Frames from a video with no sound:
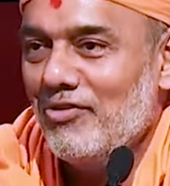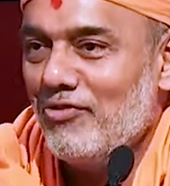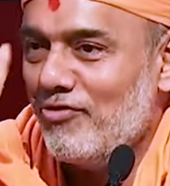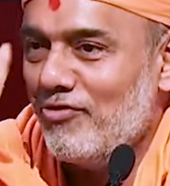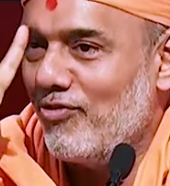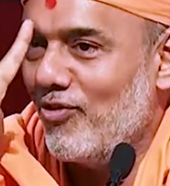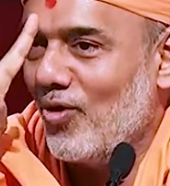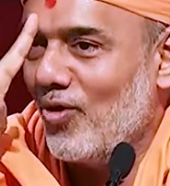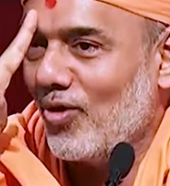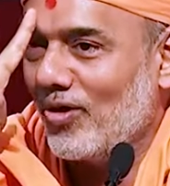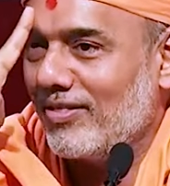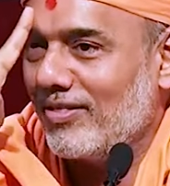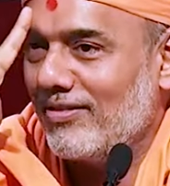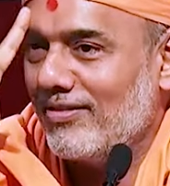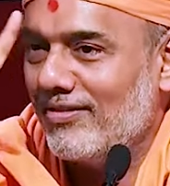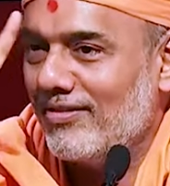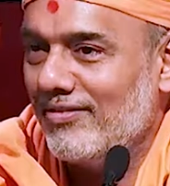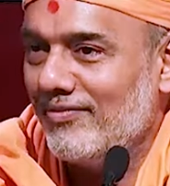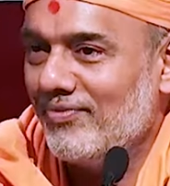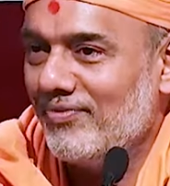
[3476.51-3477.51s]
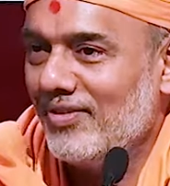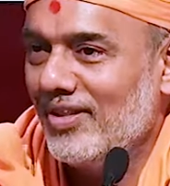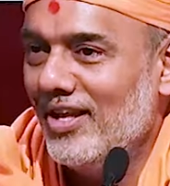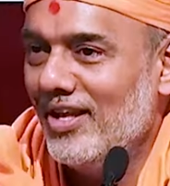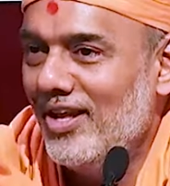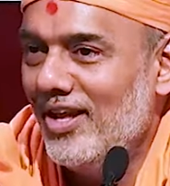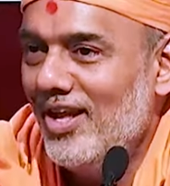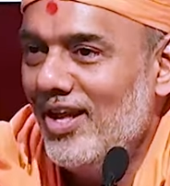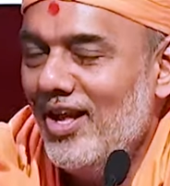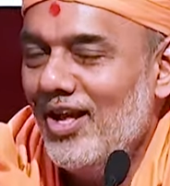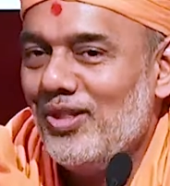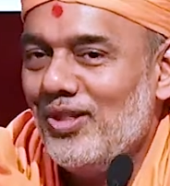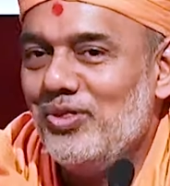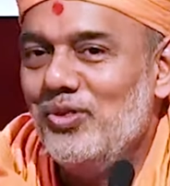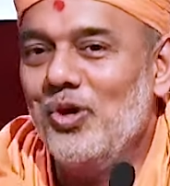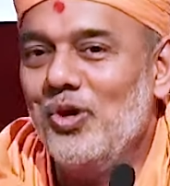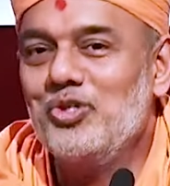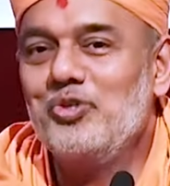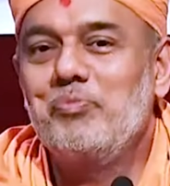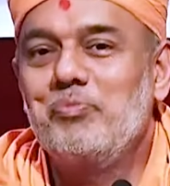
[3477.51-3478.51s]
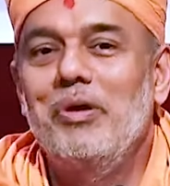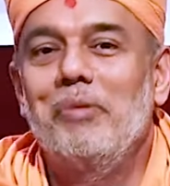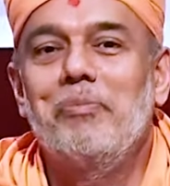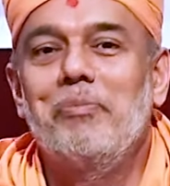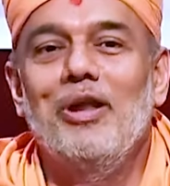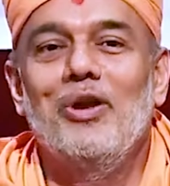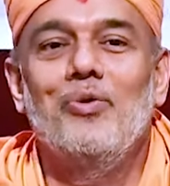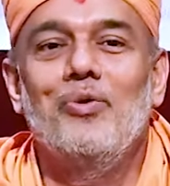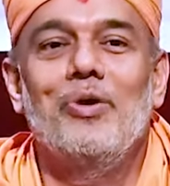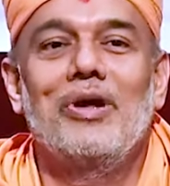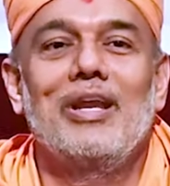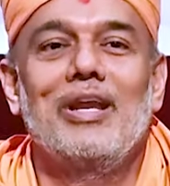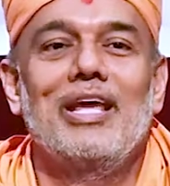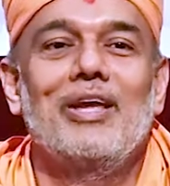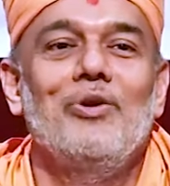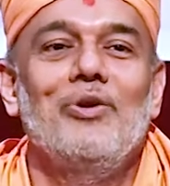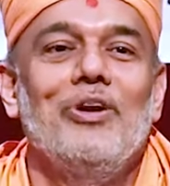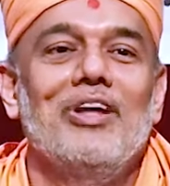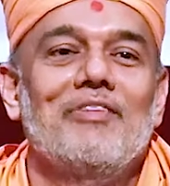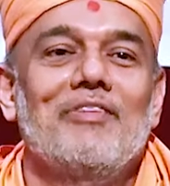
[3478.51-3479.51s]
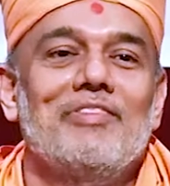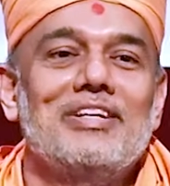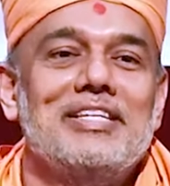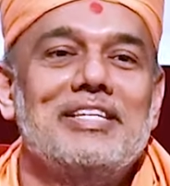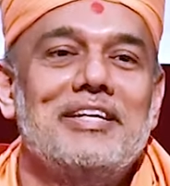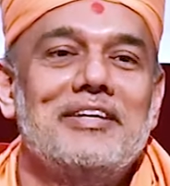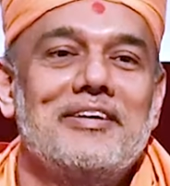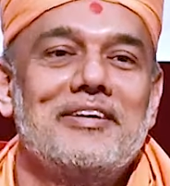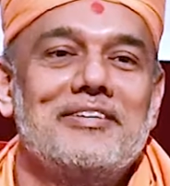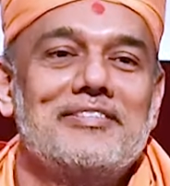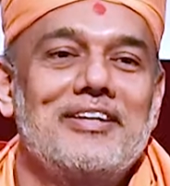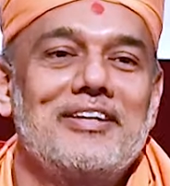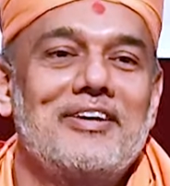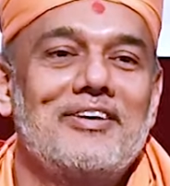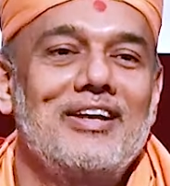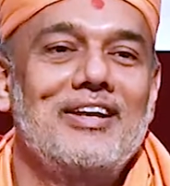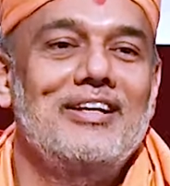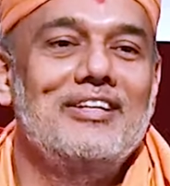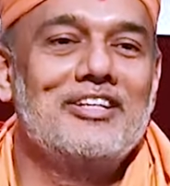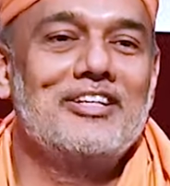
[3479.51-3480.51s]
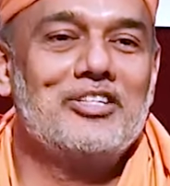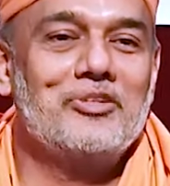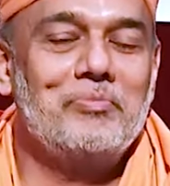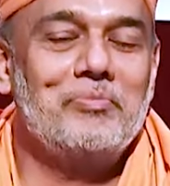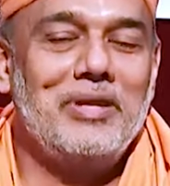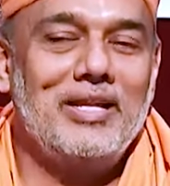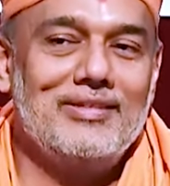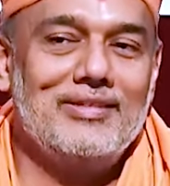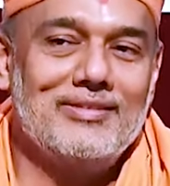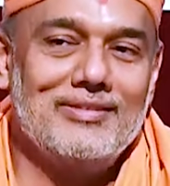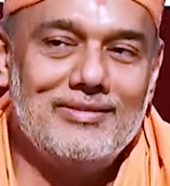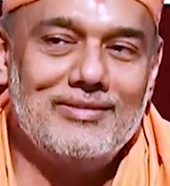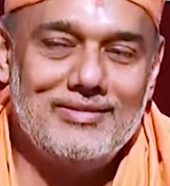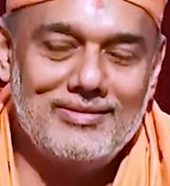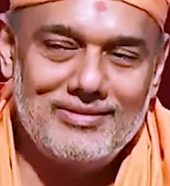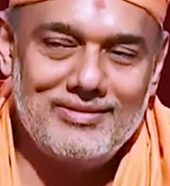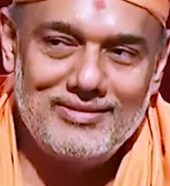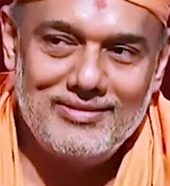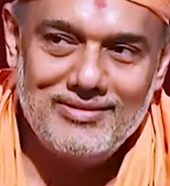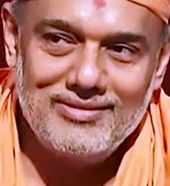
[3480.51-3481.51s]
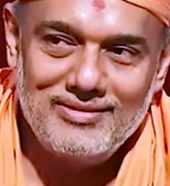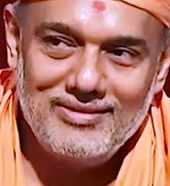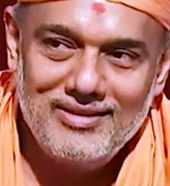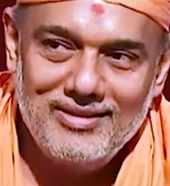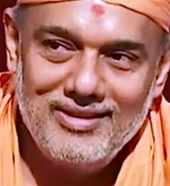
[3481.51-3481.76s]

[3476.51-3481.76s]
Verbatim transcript: Fourth, those people who were regular visitors at religious places